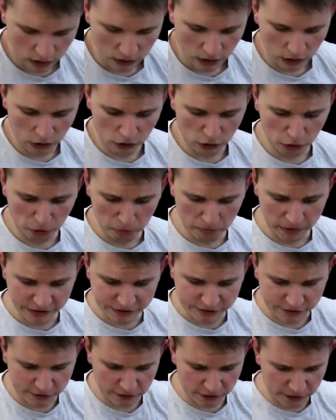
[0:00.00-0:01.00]
Oh,
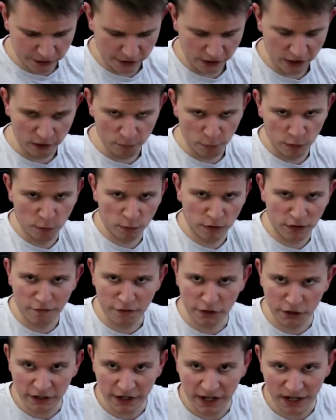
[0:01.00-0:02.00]
Mister Demon,
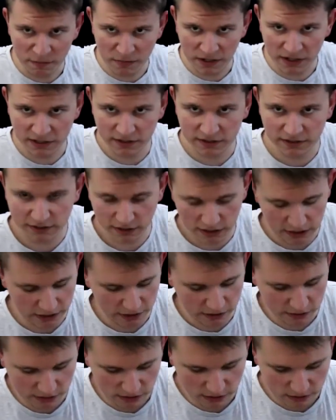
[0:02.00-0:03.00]
whatever your name is,
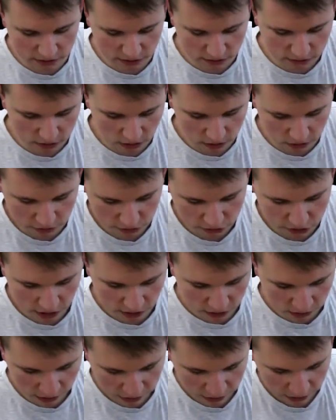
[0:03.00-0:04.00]
I'll just call you
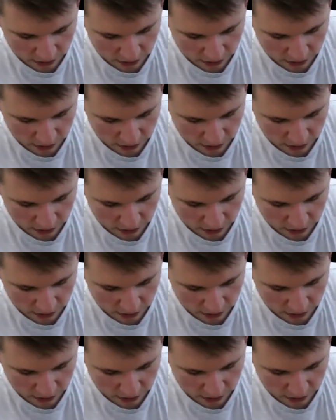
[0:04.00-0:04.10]
Charlie.